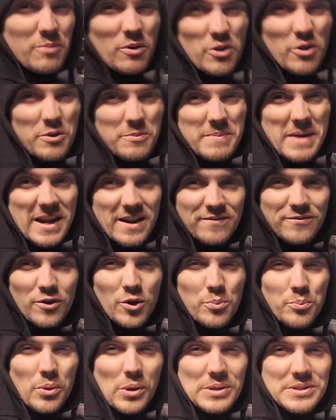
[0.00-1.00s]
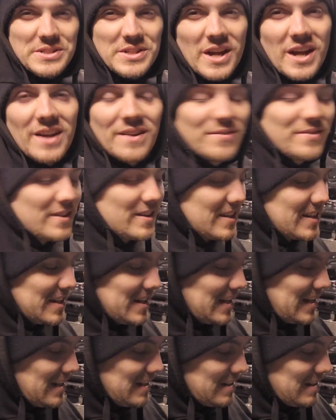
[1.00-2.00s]
pull the manifold bolts off.
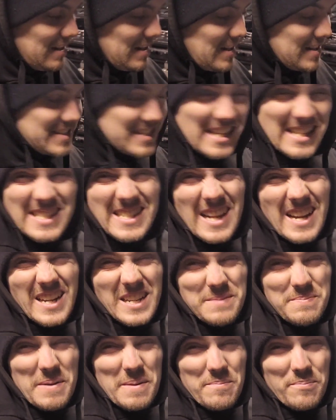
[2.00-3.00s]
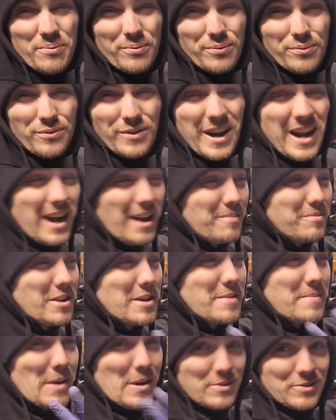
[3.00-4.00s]
Since then, it's been
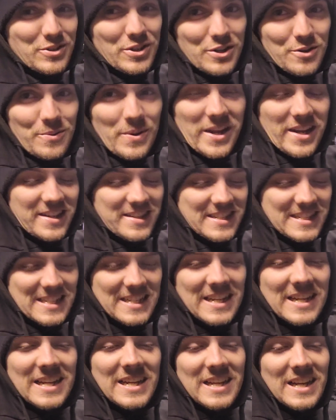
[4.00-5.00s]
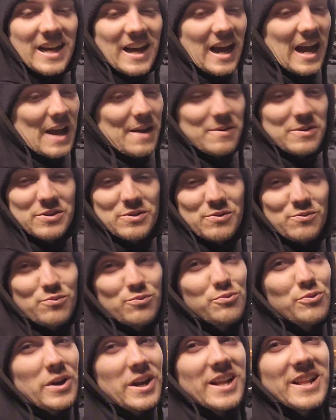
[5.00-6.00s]
probably about 2 weeks. I was
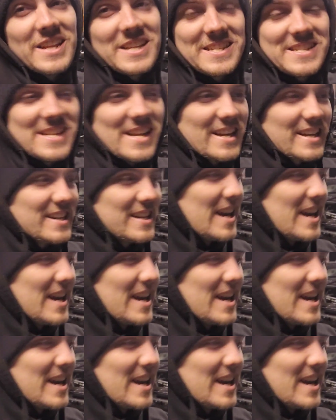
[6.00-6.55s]
really sick.